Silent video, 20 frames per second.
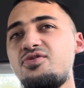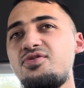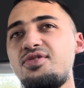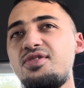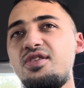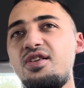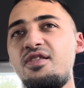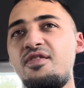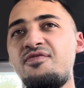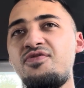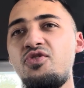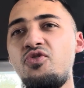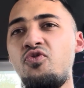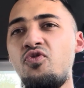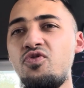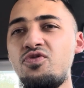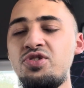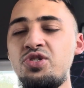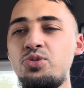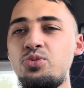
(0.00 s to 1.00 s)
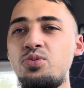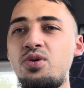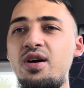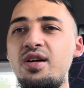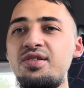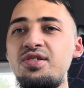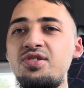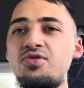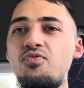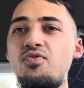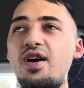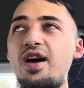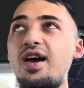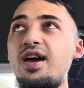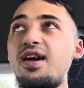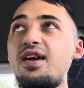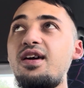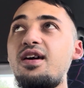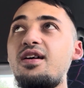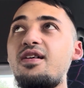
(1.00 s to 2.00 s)
or if the horse runs
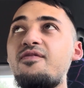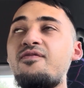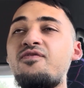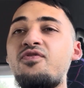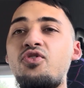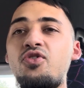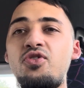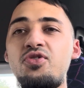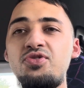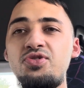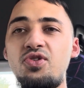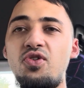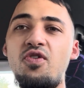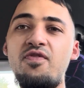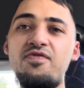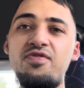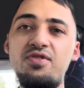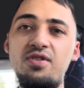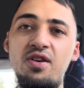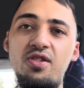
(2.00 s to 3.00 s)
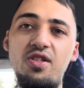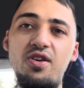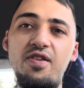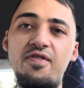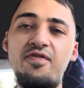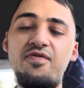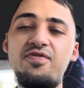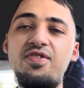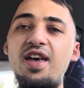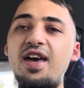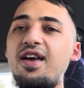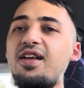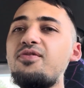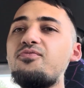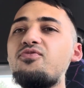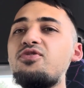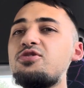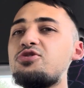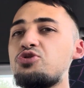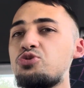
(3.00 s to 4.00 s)
away and falls off the cliff,
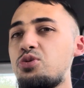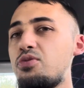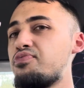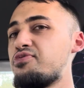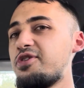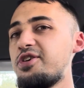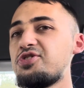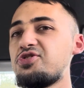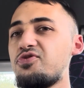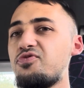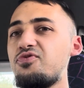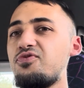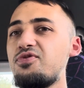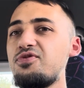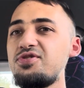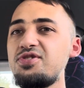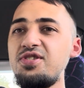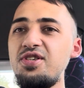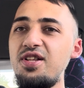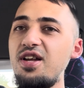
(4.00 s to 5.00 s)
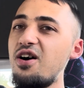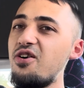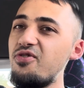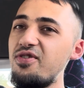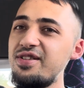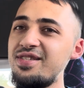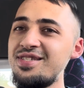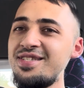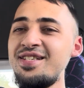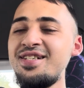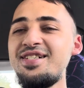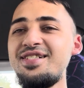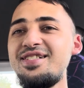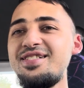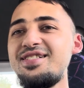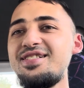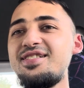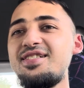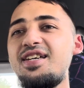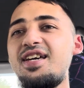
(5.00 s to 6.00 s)
then we just replace the horse.
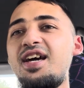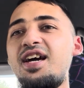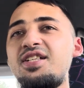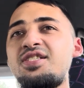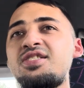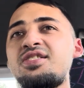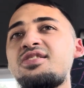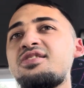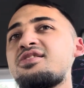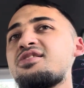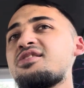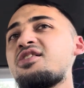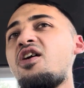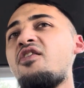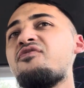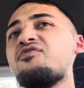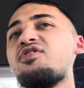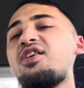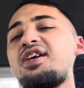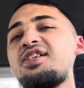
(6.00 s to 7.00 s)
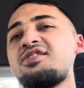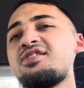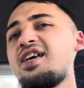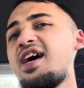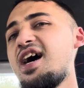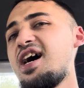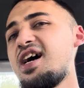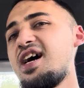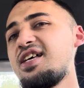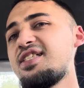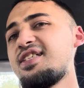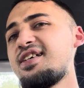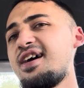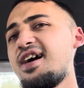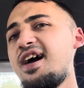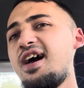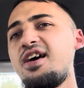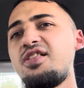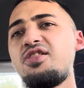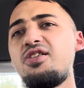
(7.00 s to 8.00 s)
It's stuff like that
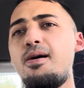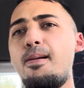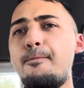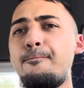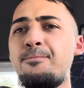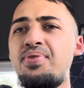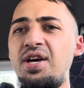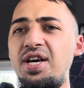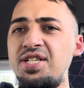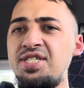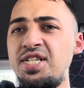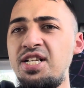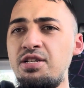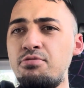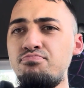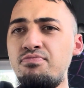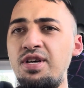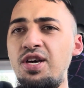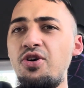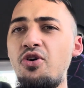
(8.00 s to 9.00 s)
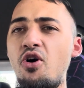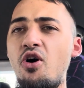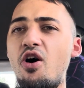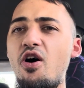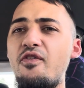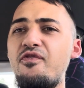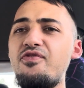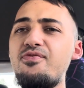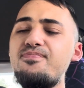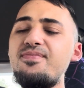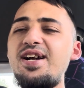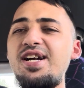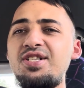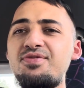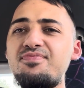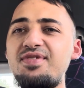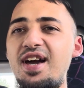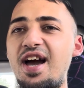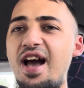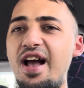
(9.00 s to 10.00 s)
that like pisses me off and
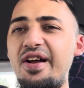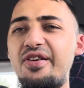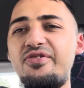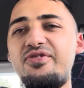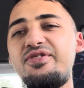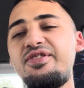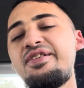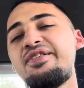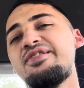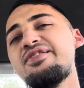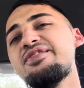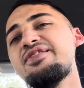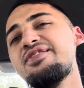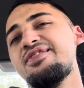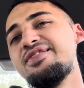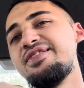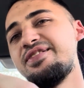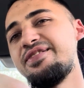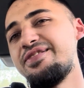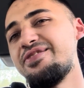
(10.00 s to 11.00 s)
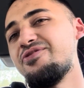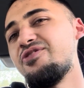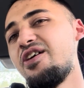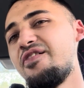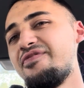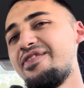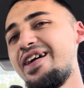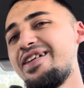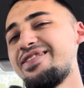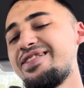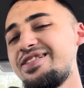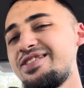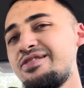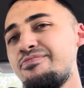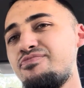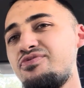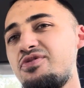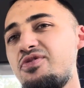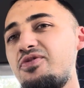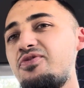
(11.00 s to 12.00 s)
makes me angry, at these
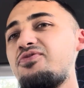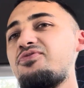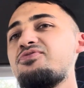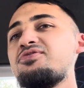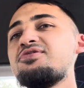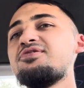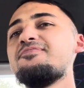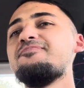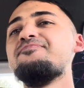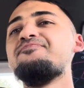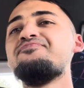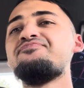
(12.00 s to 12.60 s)
employers.